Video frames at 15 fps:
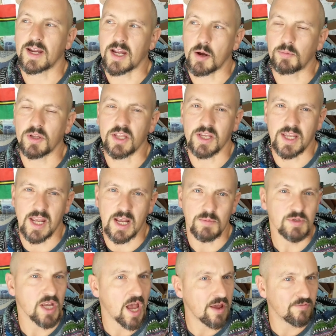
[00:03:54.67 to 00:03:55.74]
A couple of the
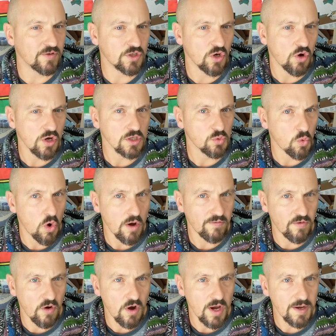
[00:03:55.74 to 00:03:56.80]
camps advertised
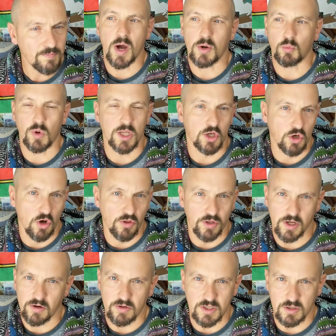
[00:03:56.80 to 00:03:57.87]
Wi-Fi, but when you got
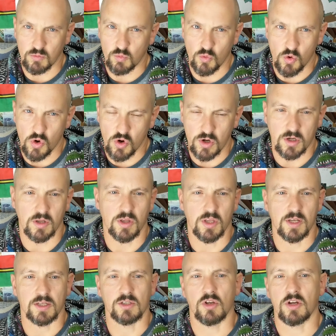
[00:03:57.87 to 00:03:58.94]
there, it didn't work and
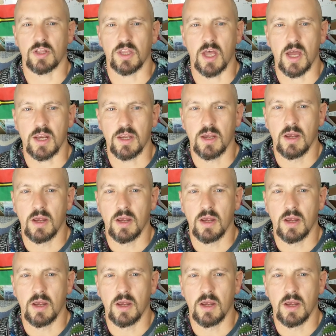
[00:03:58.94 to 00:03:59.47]
things like that.